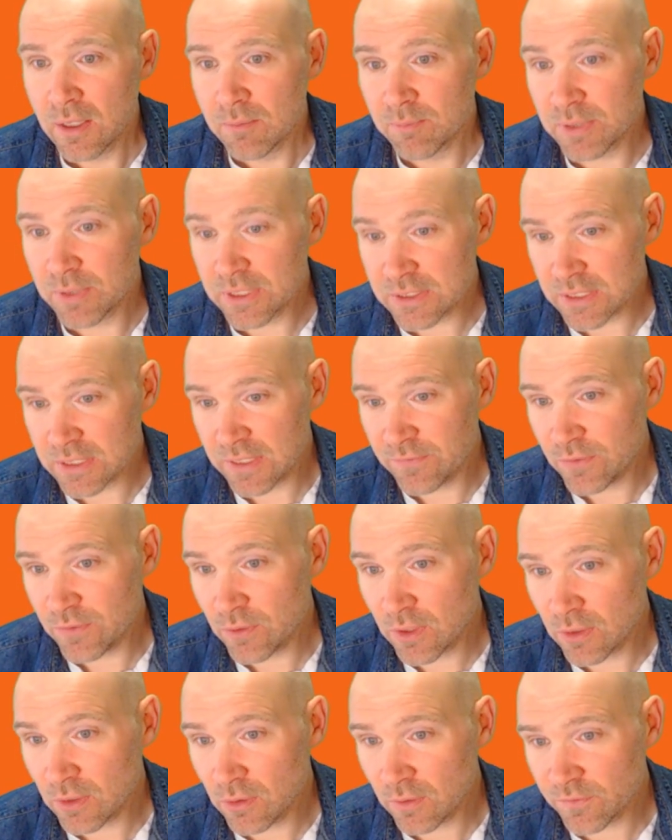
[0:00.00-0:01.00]
But if you
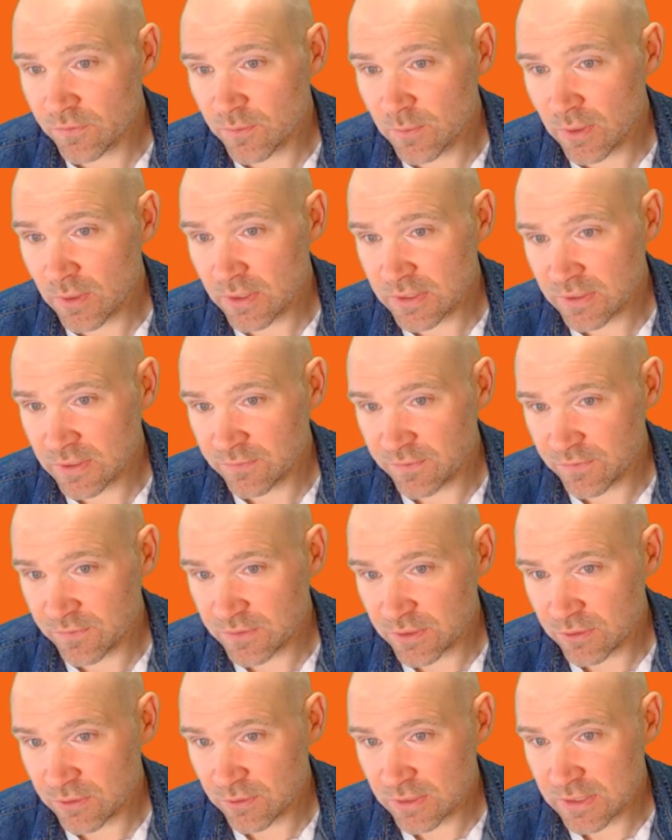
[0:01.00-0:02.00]
can look from 1950,
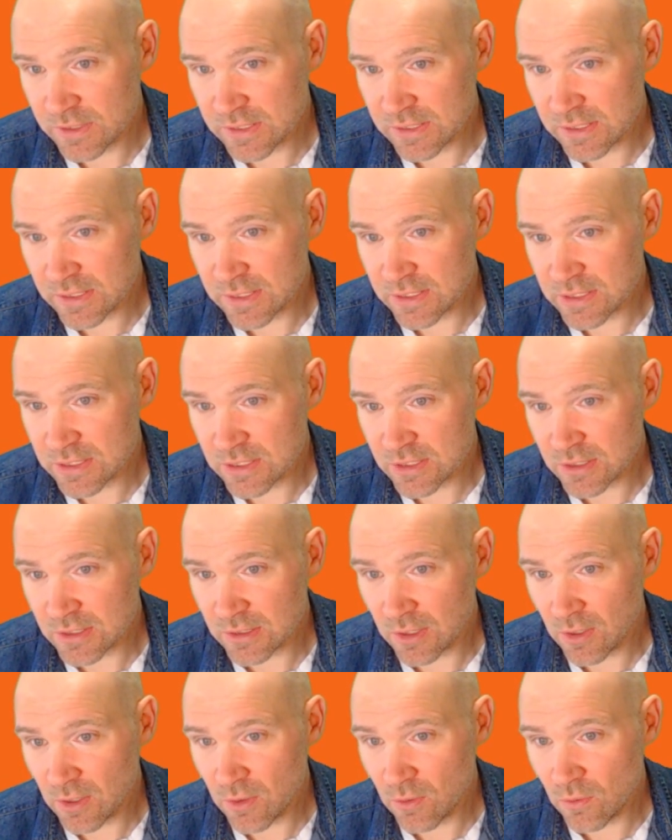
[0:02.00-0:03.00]
you can see this
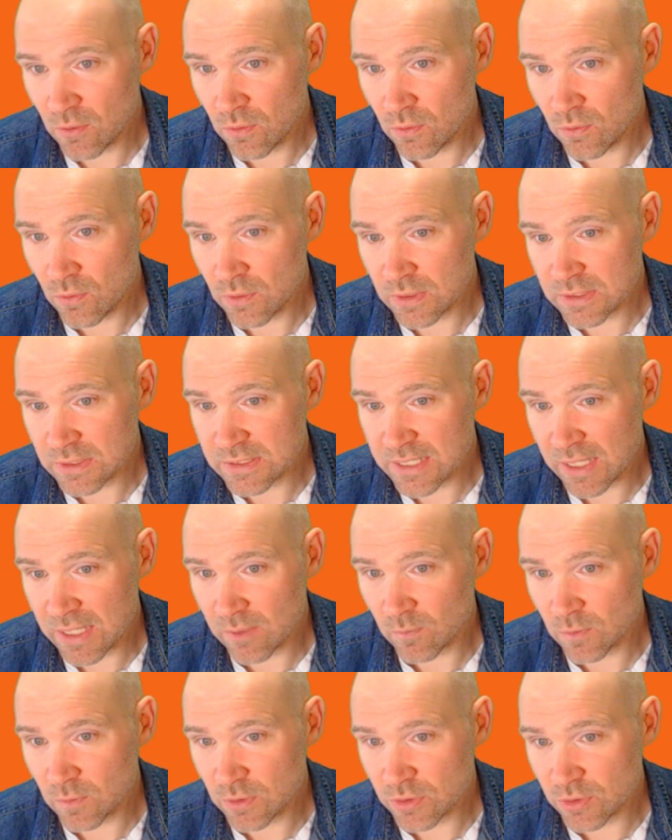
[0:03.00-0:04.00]
slow
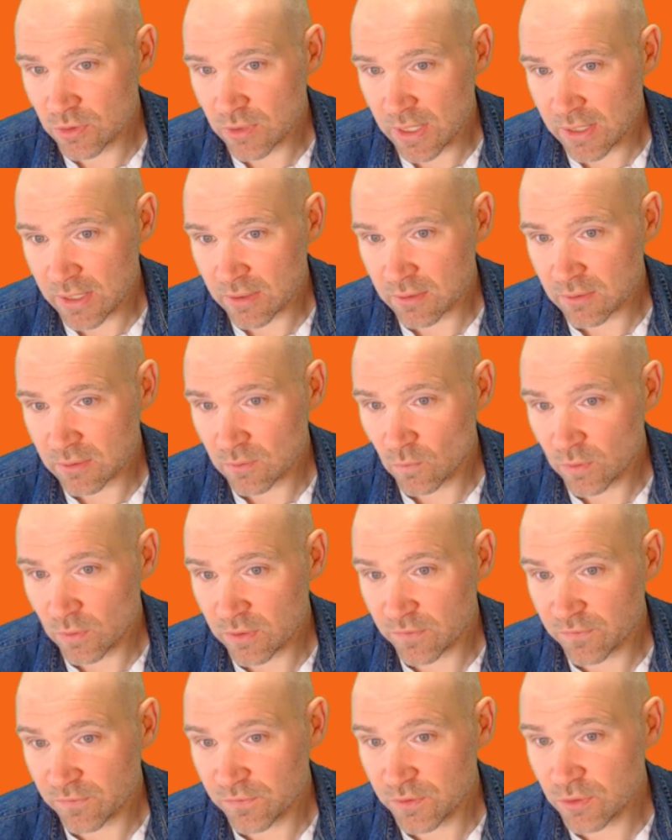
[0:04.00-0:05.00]
downward trend with a
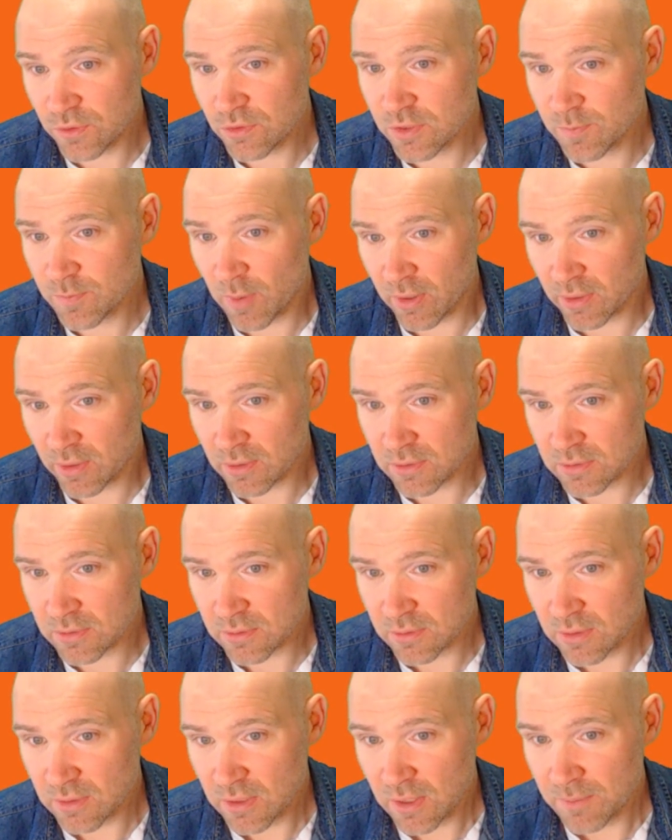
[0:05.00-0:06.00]
few spikes,
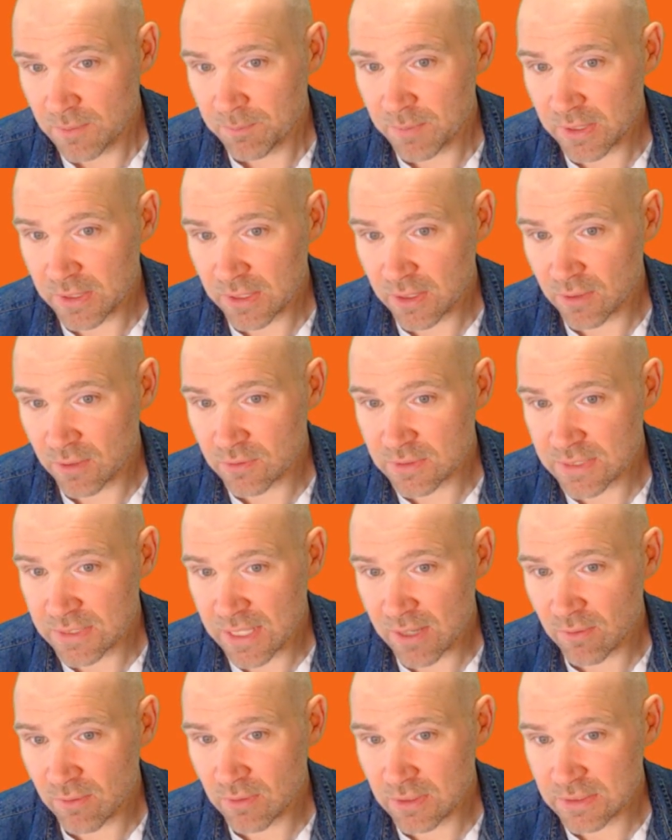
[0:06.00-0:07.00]
but it goes
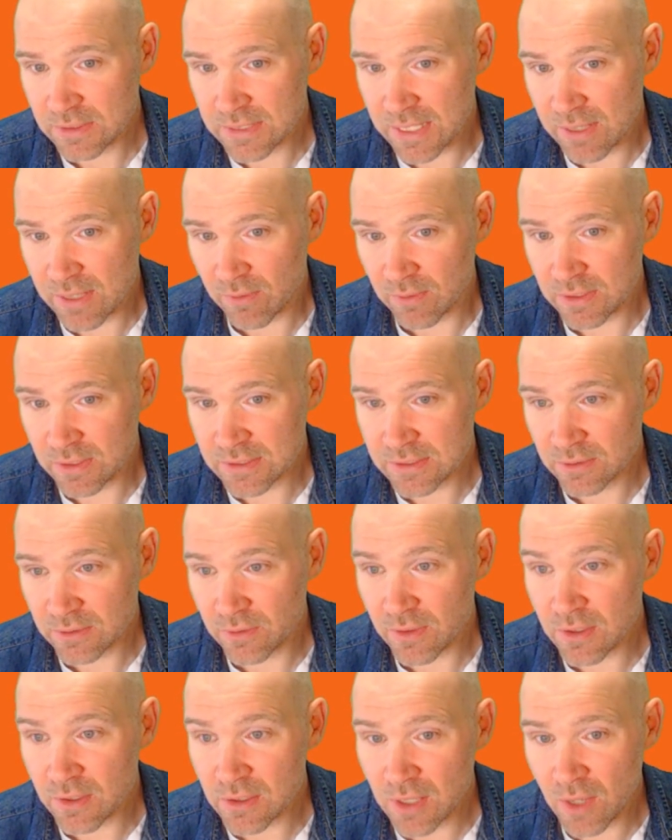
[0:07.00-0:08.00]
down and down until
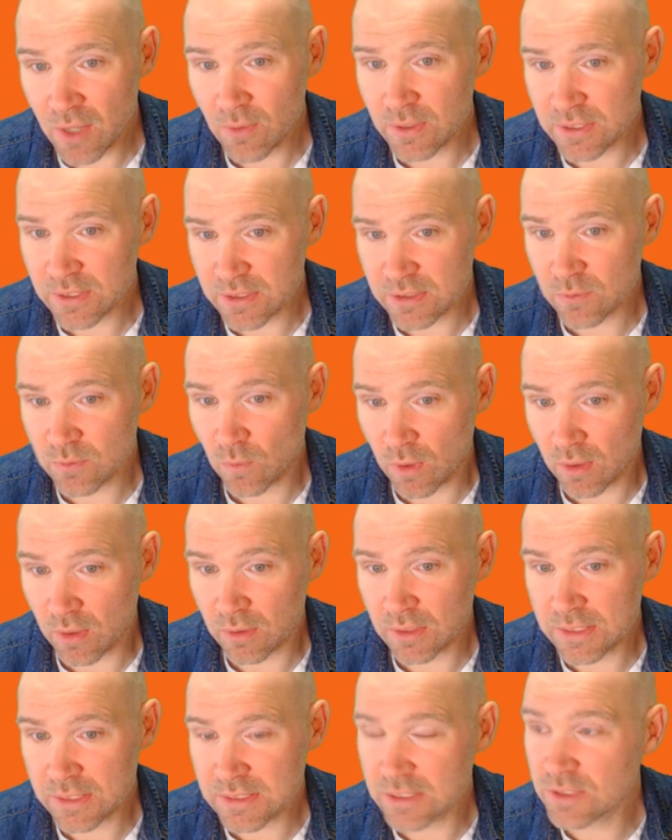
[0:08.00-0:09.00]
the lowest one
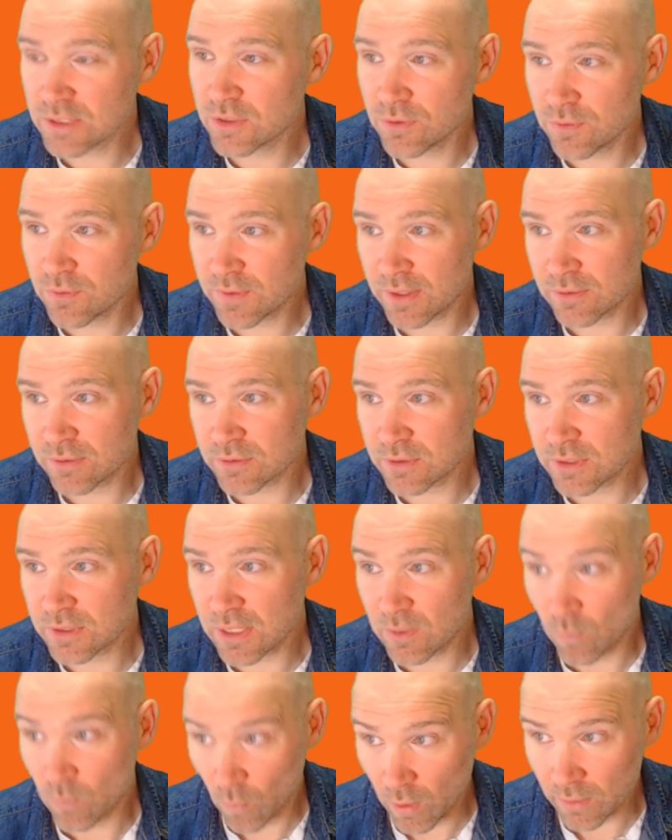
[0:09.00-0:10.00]
is in
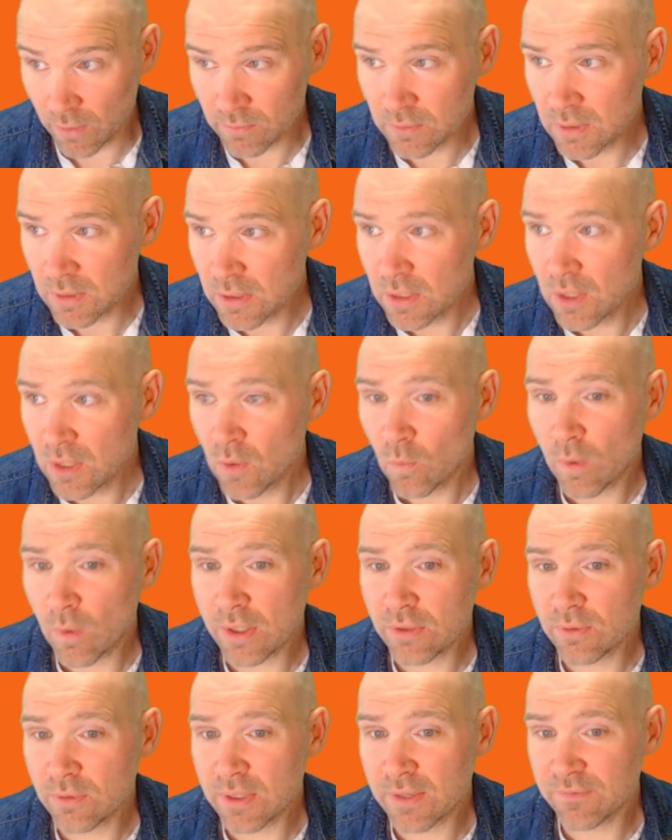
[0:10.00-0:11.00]
2001, where
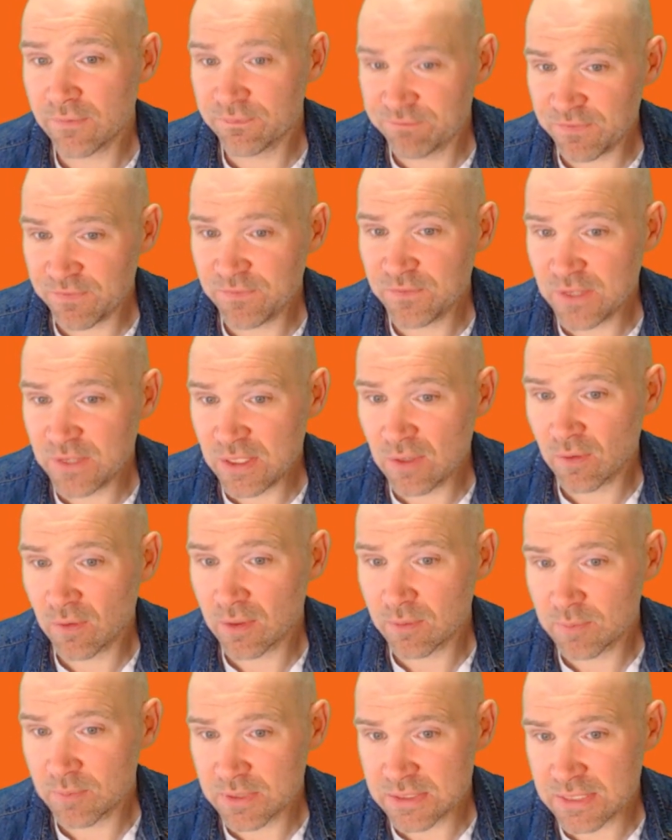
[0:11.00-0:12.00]
you get
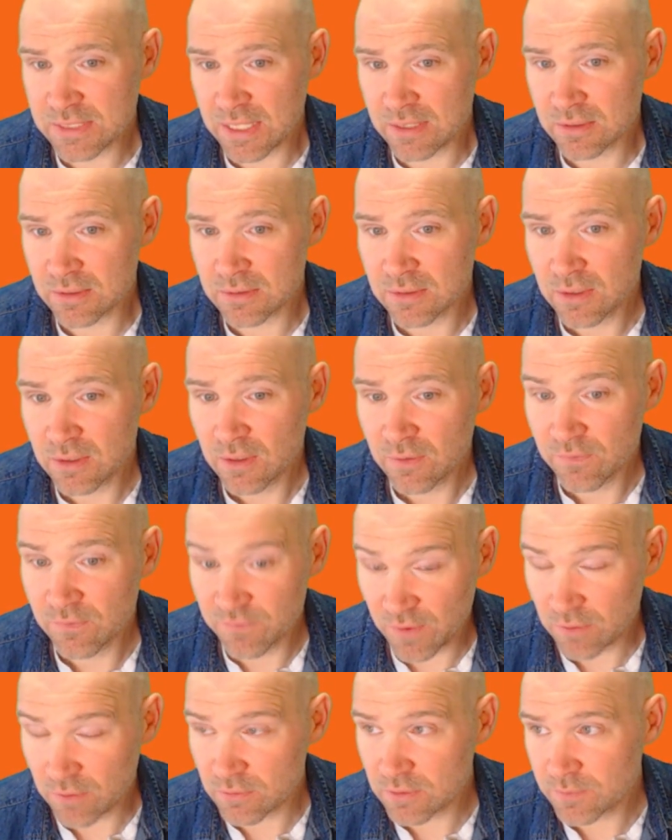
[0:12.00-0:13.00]
59%
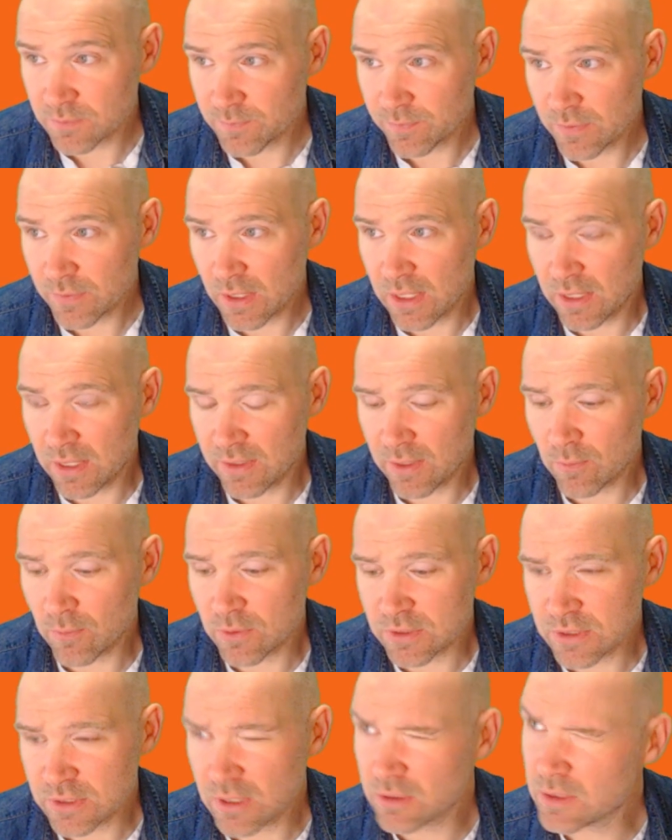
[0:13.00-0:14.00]
vote. Uh, that
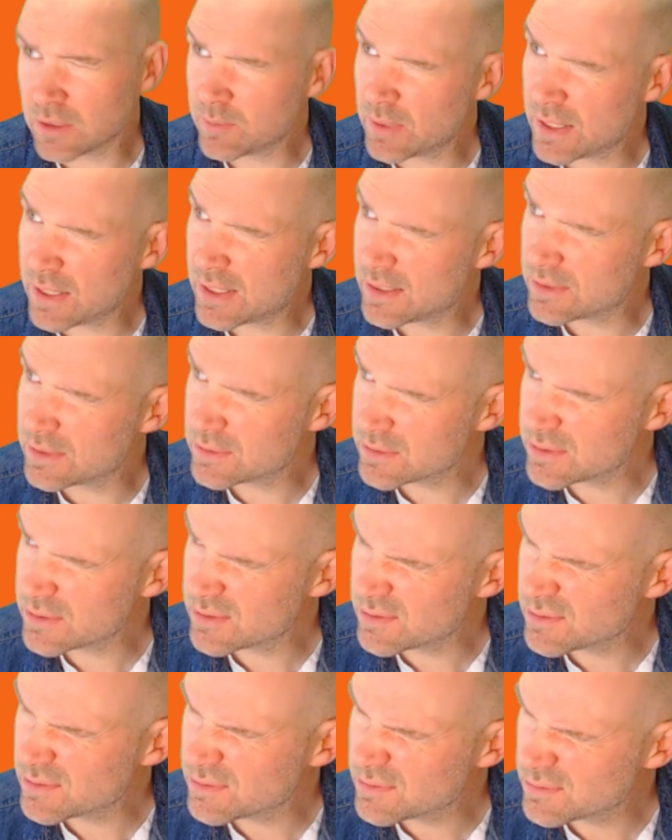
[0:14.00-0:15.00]
was Tony
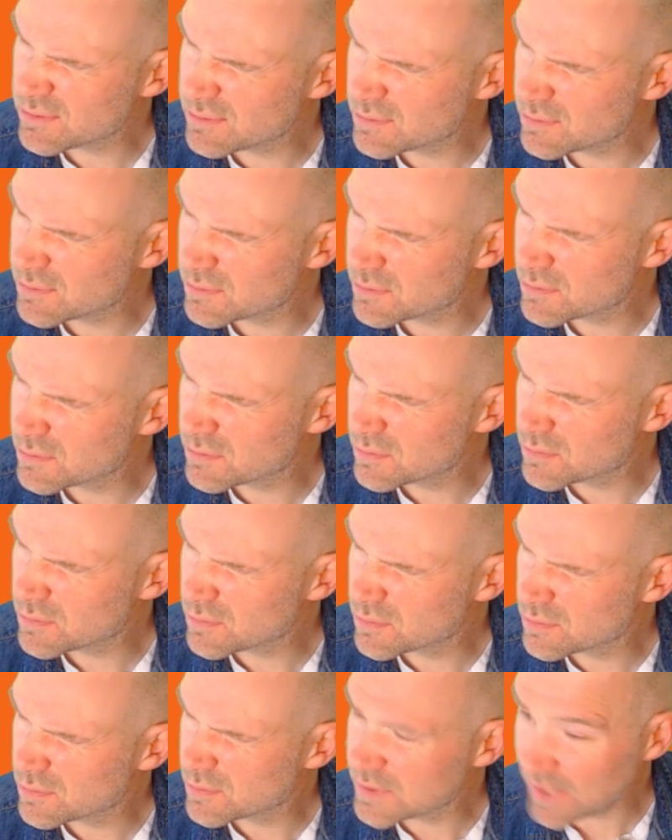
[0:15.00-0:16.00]
Blair's
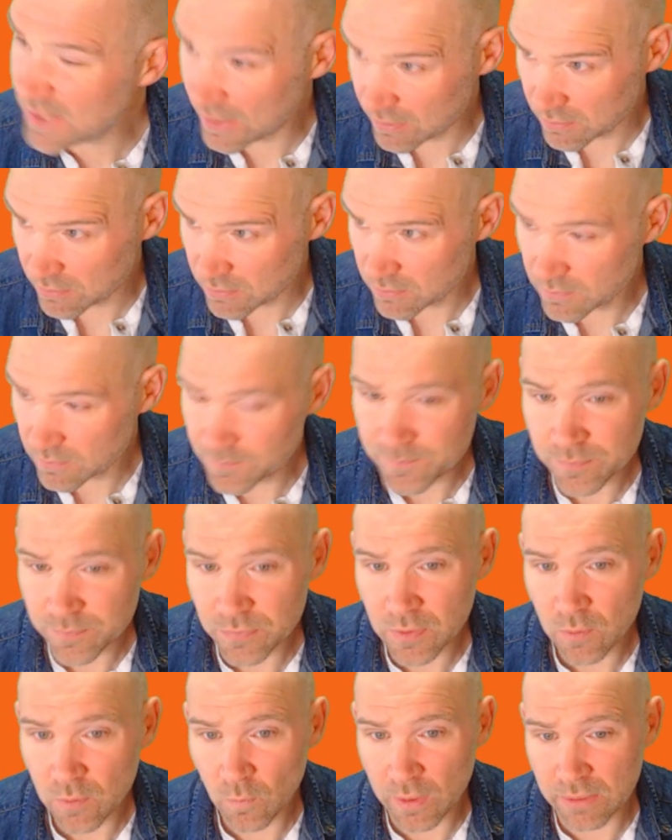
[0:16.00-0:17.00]
second
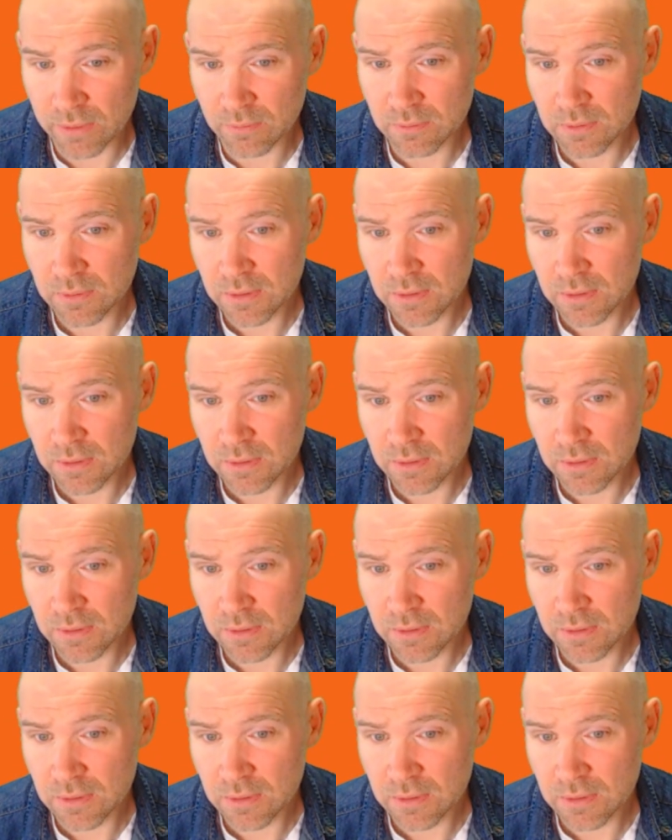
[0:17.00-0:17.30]
win.